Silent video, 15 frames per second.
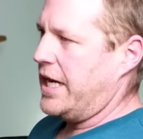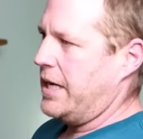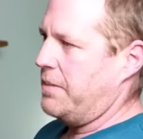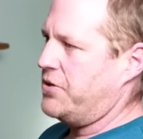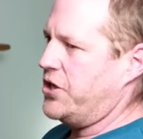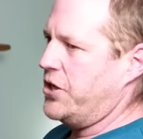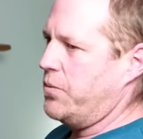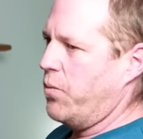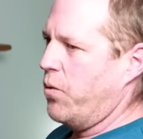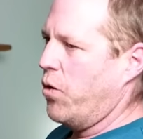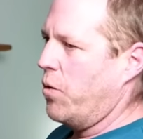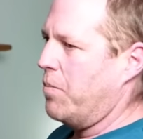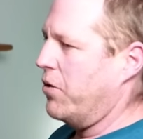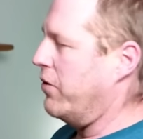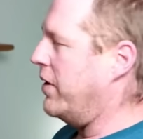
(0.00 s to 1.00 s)
keeps you
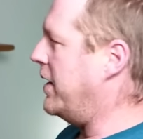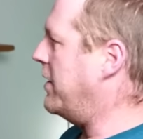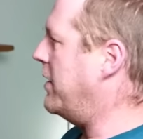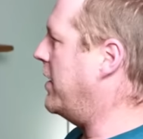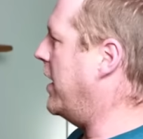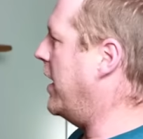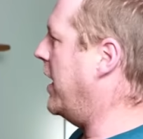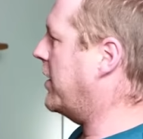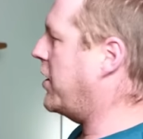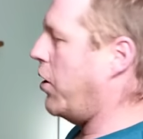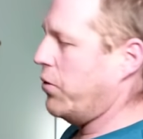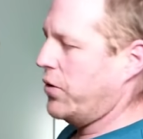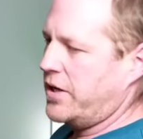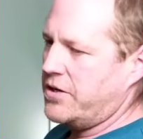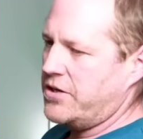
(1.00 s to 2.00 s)
warmer in
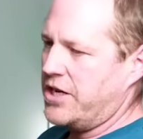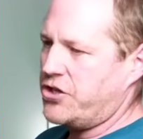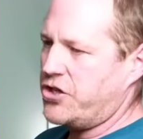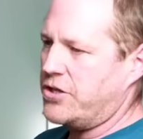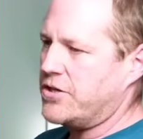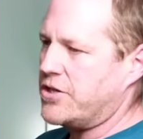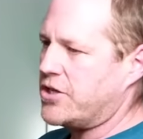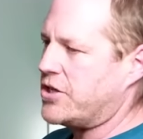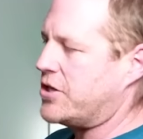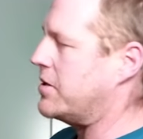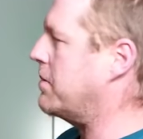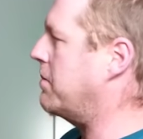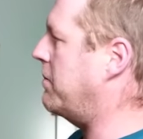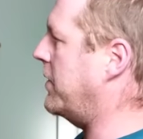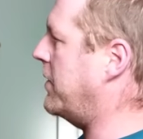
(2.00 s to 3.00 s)
colder
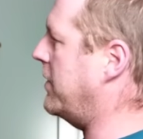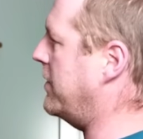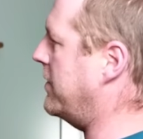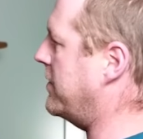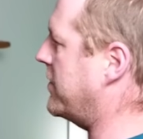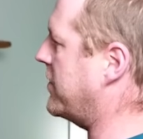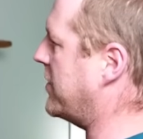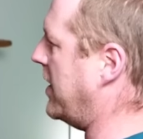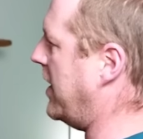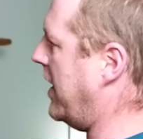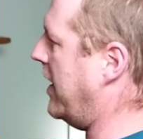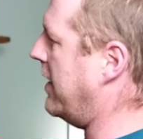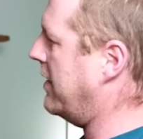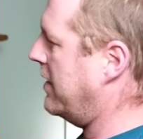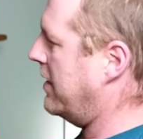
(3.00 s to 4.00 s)
conditions because
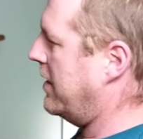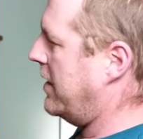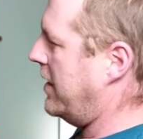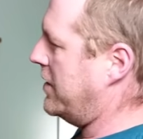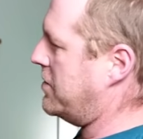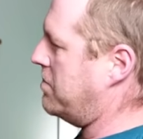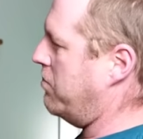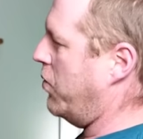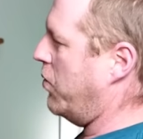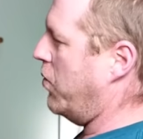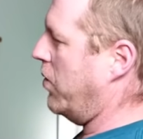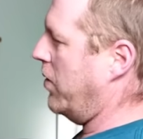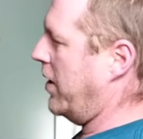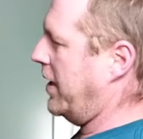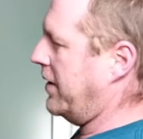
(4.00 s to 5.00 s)
it's
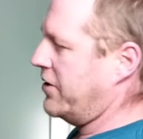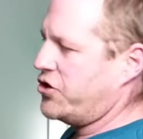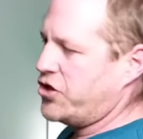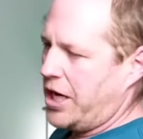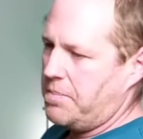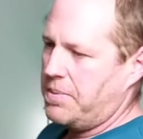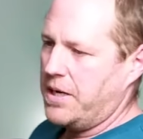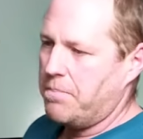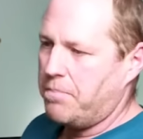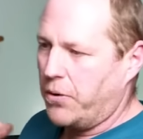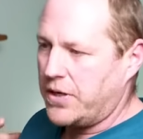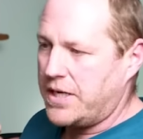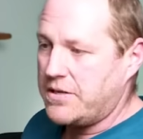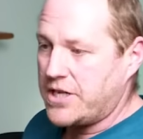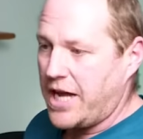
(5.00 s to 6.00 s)
more like the shape of your
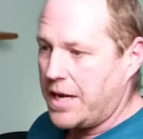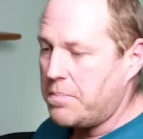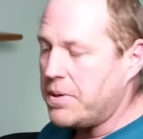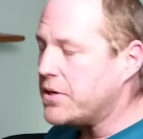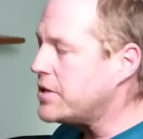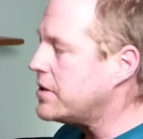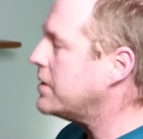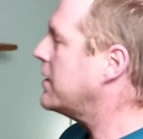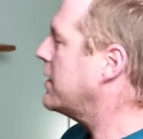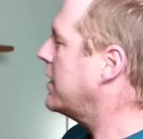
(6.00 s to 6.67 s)
body, tapered.